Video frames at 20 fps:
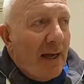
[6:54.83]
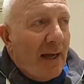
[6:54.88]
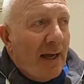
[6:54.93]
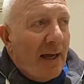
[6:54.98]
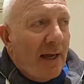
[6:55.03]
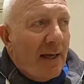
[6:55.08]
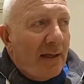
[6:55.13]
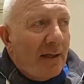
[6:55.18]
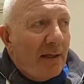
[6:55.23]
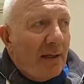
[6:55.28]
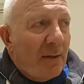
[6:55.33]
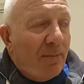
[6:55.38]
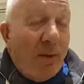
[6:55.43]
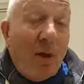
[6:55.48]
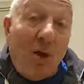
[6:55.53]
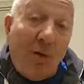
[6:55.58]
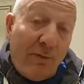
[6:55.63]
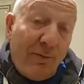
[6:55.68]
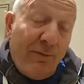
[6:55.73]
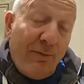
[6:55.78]
And
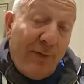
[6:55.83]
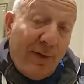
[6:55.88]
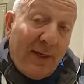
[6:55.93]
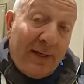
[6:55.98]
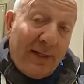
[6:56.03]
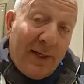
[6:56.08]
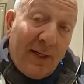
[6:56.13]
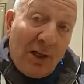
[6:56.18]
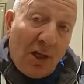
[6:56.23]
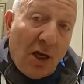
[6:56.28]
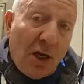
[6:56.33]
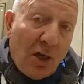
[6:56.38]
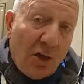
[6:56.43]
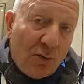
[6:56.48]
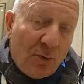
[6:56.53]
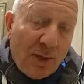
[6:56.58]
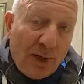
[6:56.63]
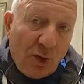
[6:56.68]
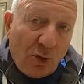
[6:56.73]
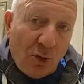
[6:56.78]
apart from fixing
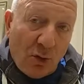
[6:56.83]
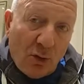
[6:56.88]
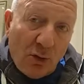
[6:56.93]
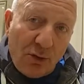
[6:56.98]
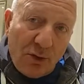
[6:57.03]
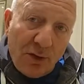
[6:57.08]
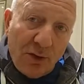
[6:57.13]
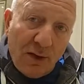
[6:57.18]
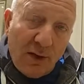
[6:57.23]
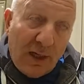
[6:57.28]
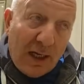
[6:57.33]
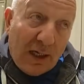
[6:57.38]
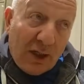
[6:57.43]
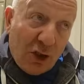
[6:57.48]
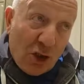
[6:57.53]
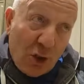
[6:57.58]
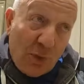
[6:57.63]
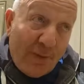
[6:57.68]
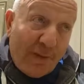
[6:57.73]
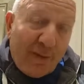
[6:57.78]
cars when I could
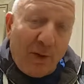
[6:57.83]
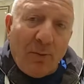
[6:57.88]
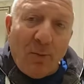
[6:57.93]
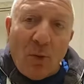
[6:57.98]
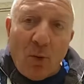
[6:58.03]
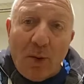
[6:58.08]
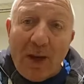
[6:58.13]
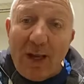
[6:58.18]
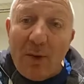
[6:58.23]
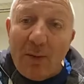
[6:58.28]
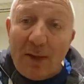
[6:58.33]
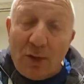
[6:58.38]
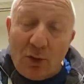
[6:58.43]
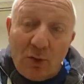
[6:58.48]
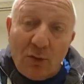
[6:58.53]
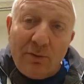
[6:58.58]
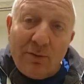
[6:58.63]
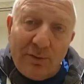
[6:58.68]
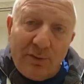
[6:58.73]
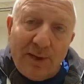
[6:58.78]
and towing them away when I
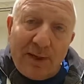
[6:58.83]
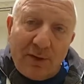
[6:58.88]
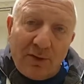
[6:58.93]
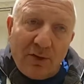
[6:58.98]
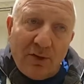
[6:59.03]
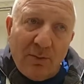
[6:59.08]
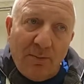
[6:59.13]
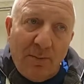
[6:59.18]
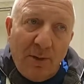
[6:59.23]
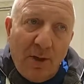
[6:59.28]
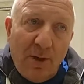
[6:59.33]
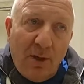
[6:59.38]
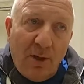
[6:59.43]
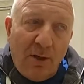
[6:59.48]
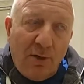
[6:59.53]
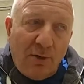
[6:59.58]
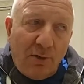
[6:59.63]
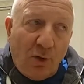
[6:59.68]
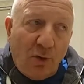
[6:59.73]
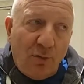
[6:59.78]
couldn't fix them,
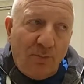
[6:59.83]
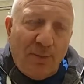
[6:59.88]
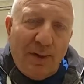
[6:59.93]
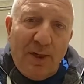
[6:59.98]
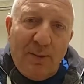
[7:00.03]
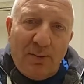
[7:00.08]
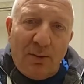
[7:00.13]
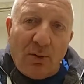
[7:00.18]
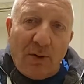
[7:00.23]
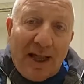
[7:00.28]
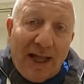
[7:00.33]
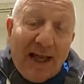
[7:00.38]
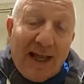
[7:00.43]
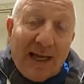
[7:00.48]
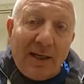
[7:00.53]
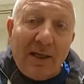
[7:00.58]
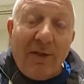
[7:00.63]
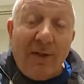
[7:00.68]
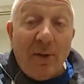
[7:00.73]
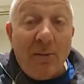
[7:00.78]
those people
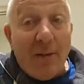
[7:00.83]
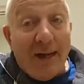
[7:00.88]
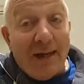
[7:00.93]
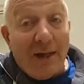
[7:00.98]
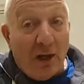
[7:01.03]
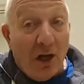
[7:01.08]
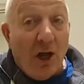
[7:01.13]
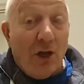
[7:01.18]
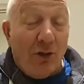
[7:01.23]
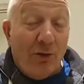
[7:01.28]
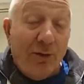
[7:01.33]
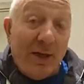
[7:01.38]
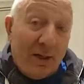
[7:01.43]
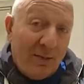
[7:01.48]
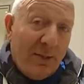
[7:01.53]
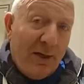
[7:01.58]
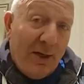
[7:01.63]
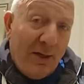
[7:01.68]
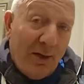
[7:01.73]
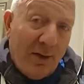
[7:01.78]
had the Mike Garner
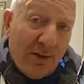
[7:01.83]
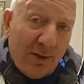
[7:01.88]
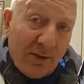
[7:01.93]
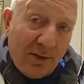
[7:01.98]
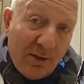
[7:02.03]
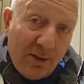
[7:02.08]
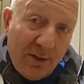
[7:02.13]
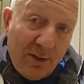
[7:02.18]
experience.